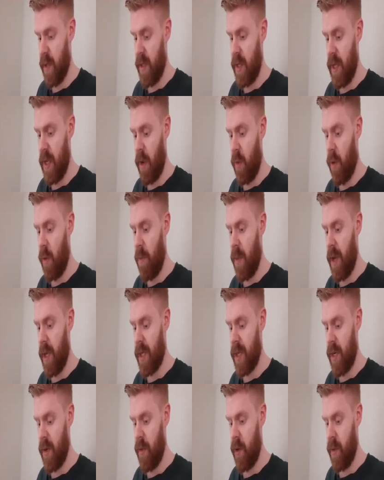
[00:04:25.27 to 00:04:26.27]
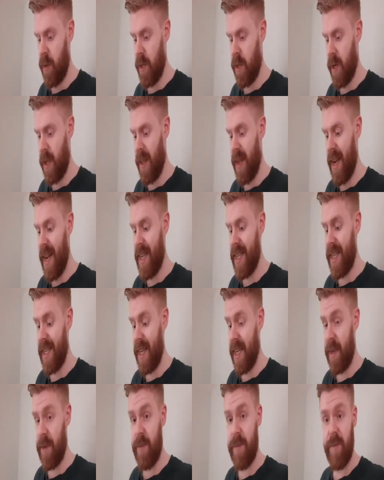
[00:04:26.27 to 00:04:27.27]
Did get one base Andy Robertson, and then
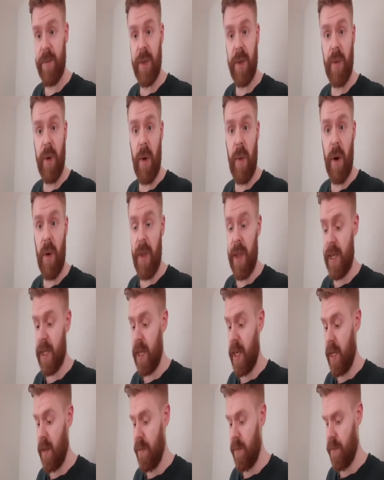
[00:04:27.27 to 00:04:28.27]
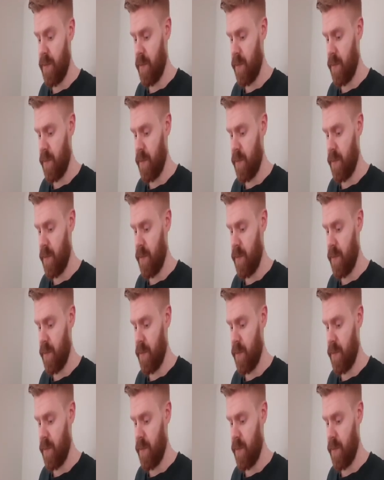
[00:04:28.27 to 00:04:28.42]
Italy. Did quite well with Italy.